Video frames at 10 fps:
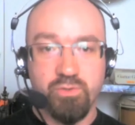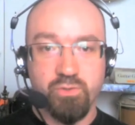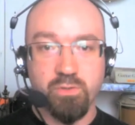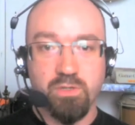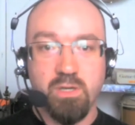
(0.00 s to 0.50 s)

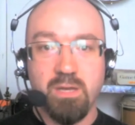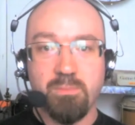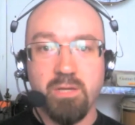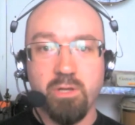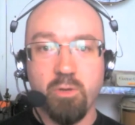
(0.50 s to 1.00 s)
tour,
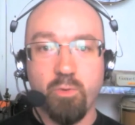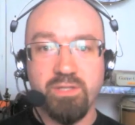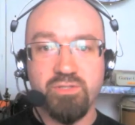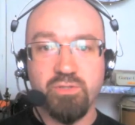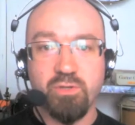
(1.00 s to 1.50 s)
America went
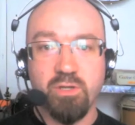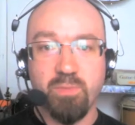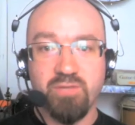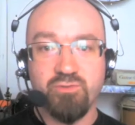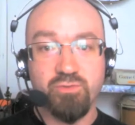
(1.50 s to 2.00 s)
to her
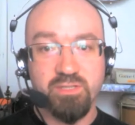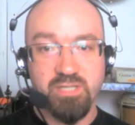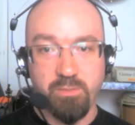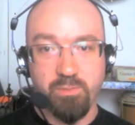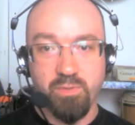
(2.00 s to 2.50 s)
bedroom to sleep.